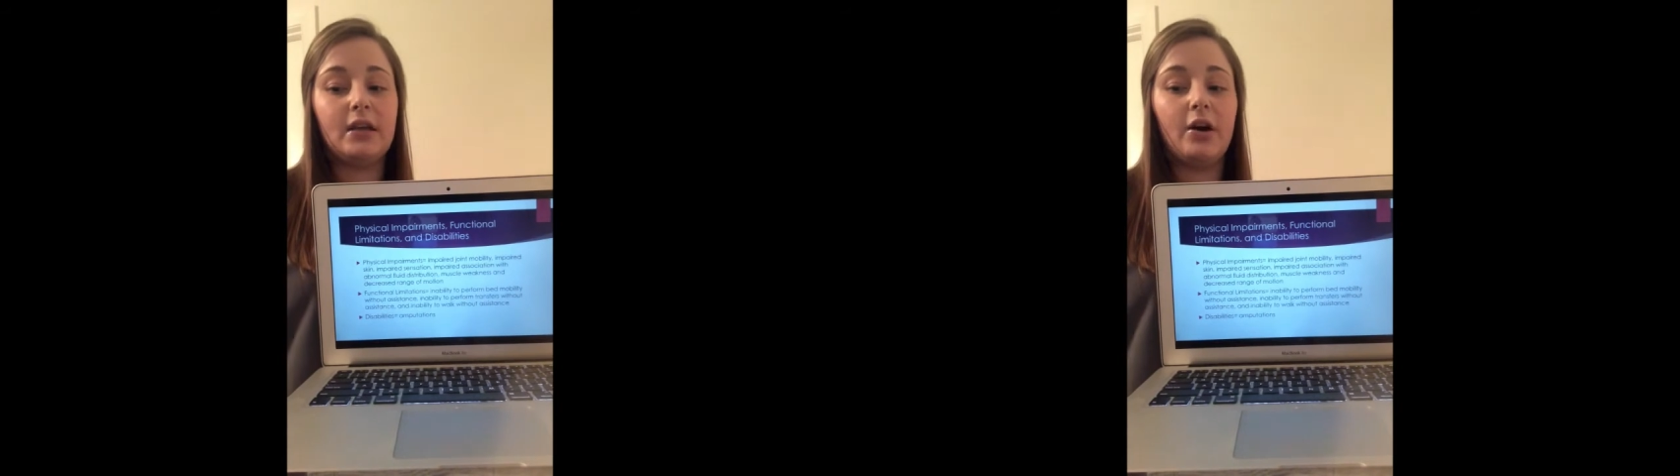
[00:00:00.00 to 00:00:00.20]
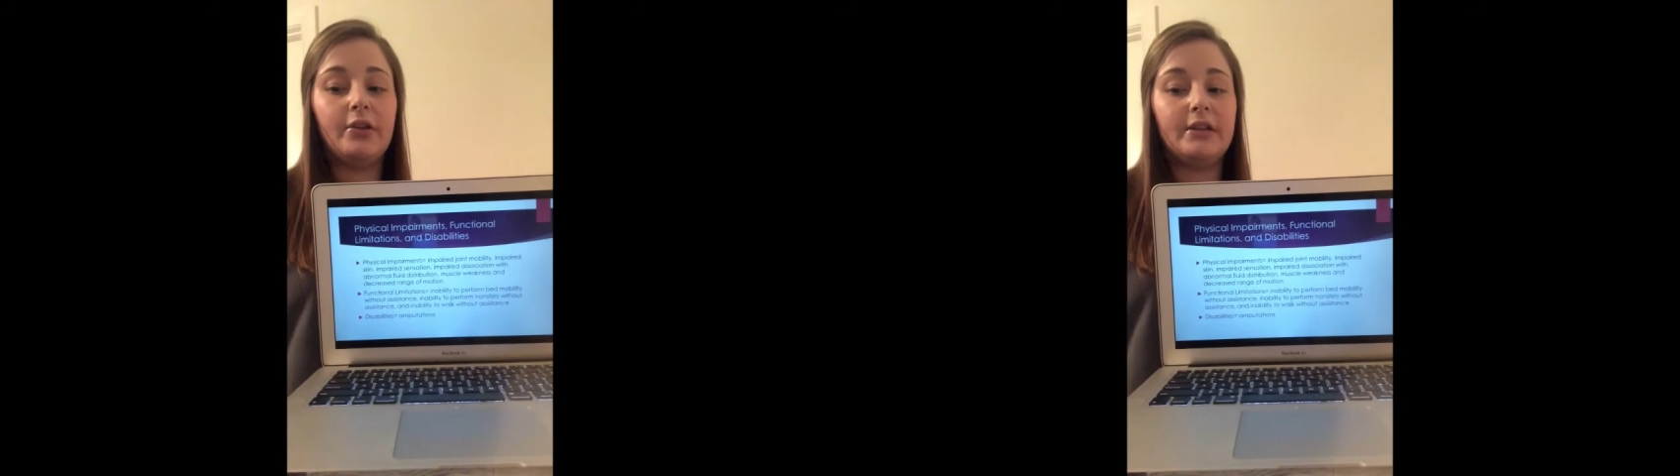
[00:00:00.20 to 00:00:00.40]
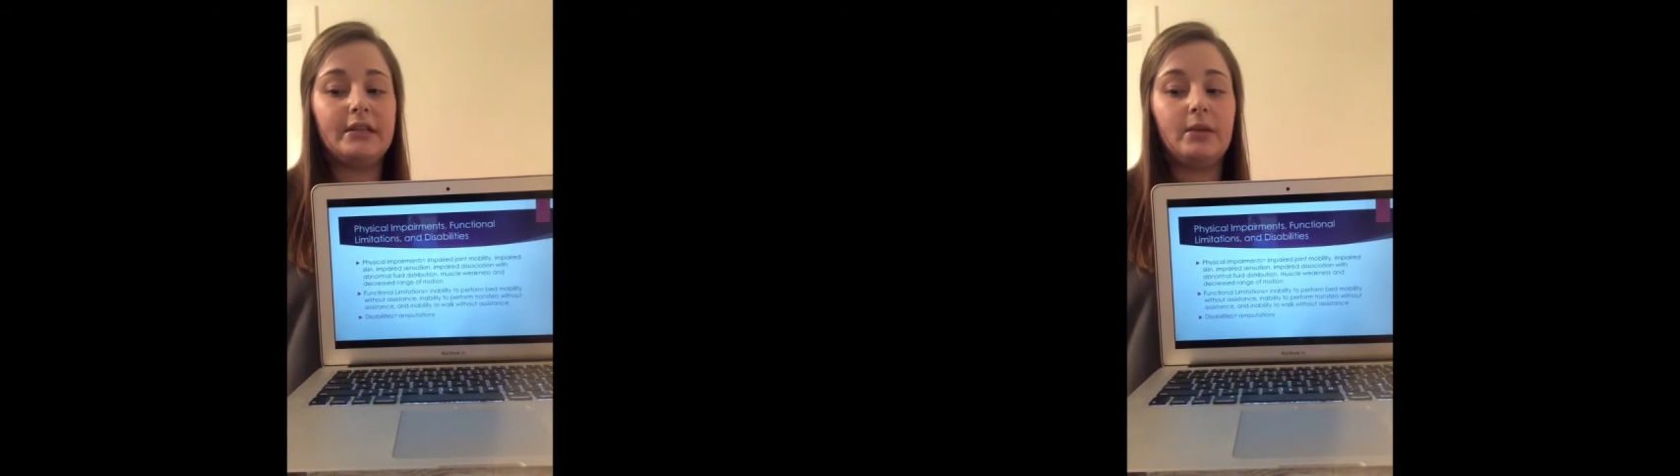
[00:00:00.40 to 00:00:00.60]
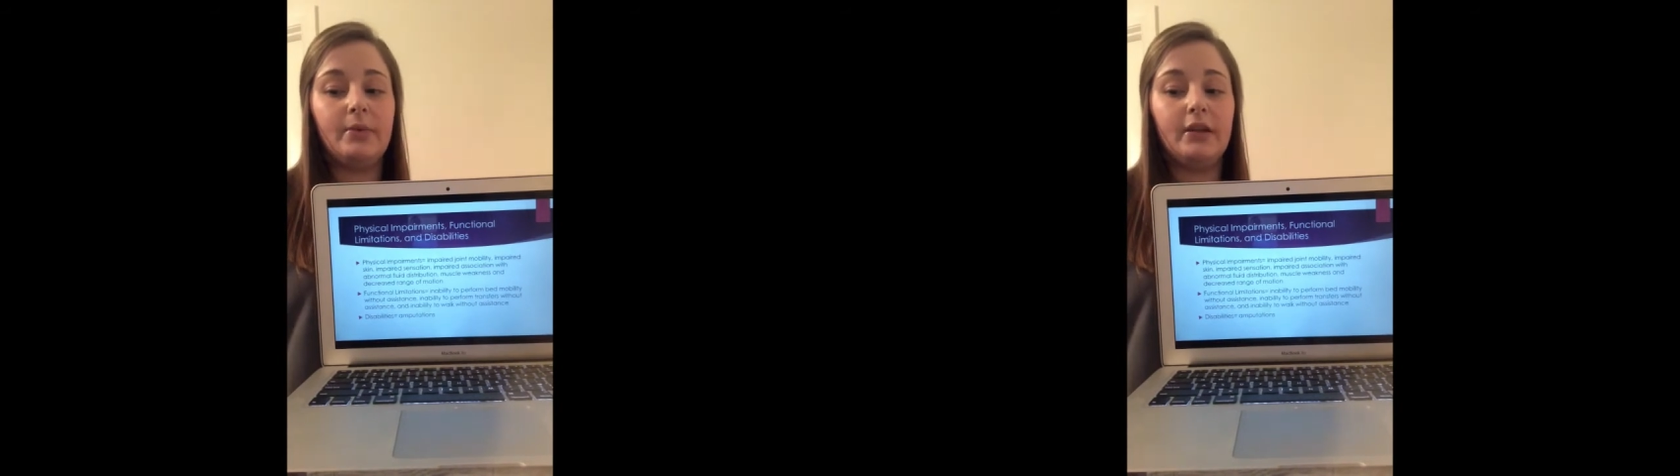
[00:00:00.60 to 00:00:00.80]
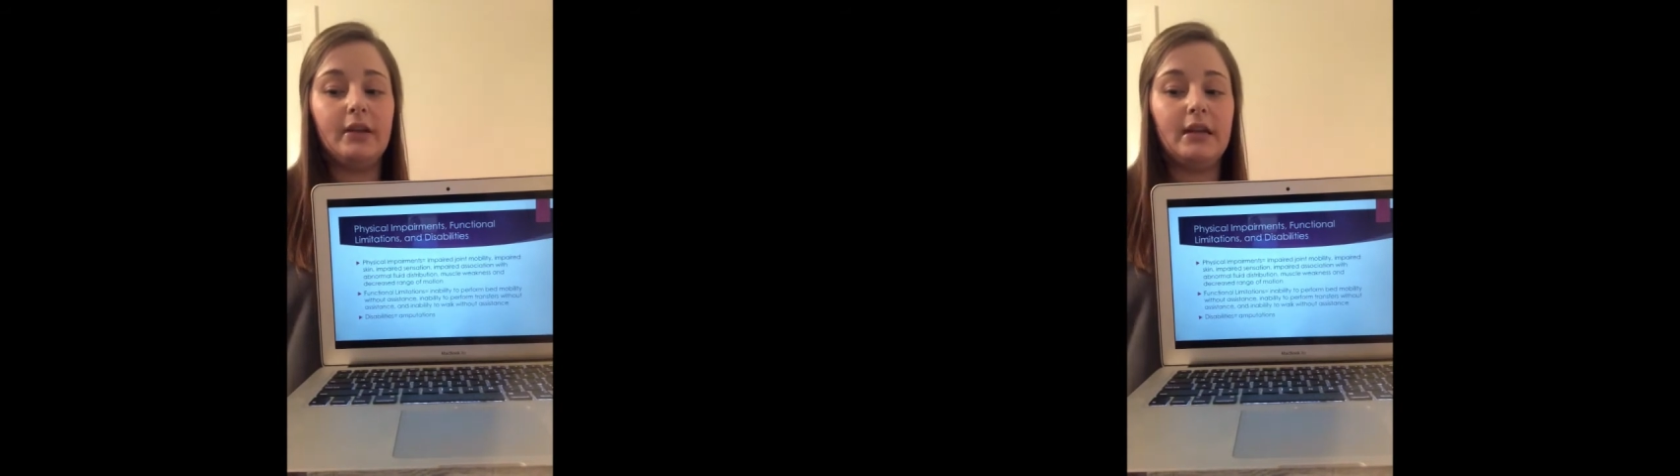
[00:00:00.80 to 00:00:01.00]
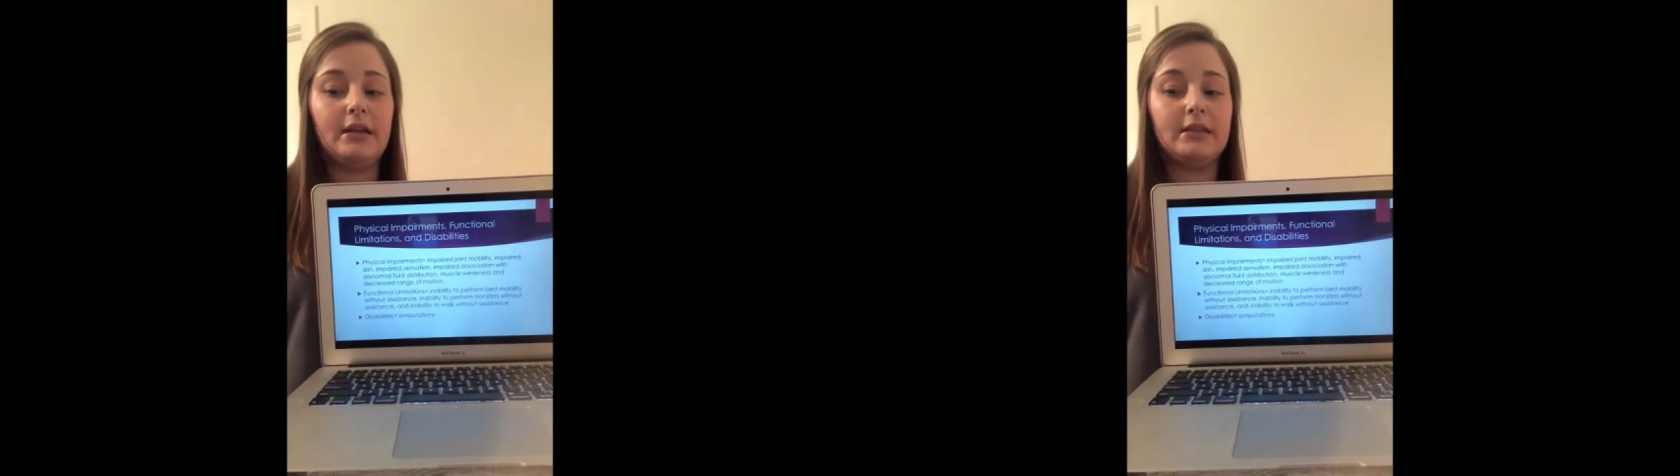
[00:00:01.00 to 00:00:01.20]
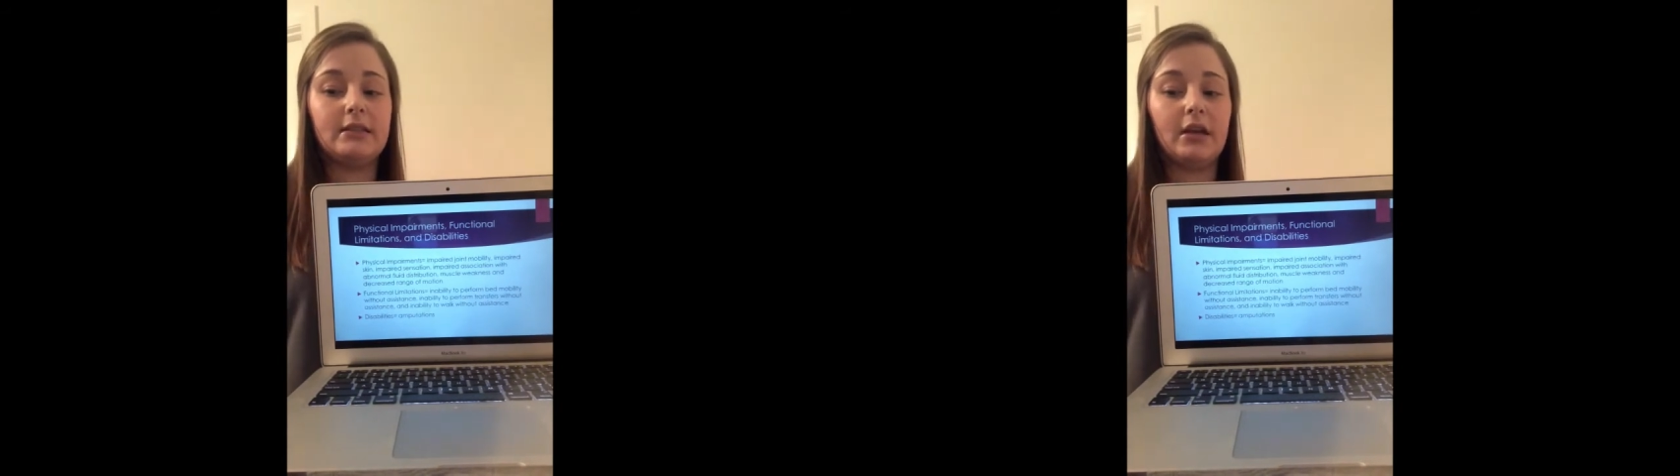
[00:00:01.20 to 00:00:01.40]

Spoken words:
all their disabilities